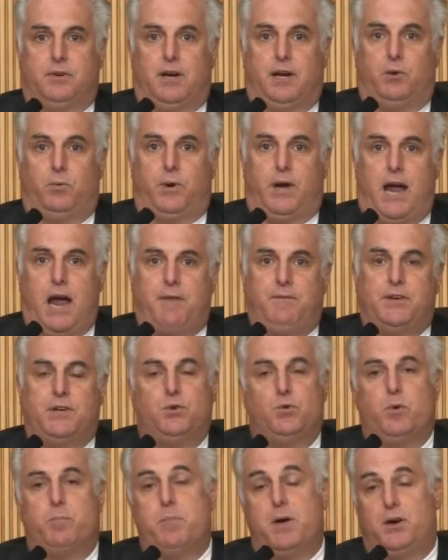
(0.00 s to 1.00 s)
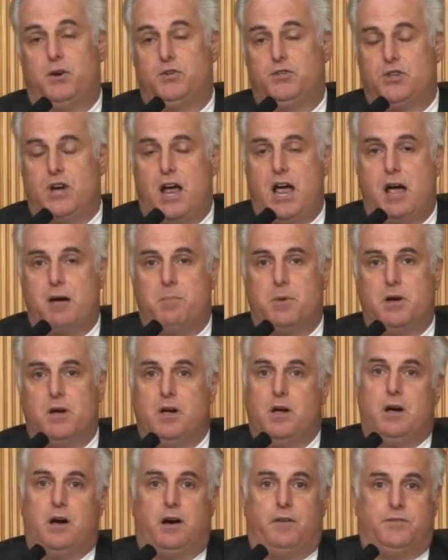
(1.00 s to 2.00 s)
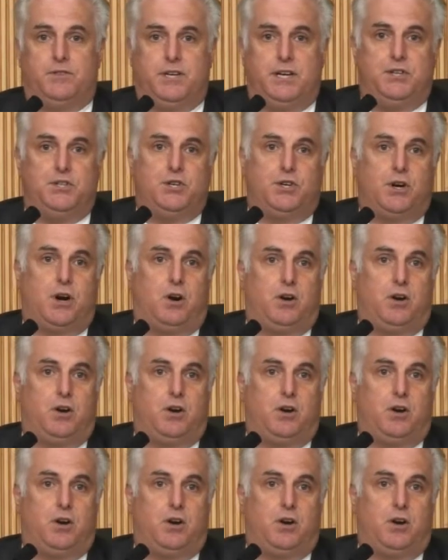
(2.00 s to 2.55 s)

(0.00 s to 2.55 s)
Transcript: and we have to do a better job of teaching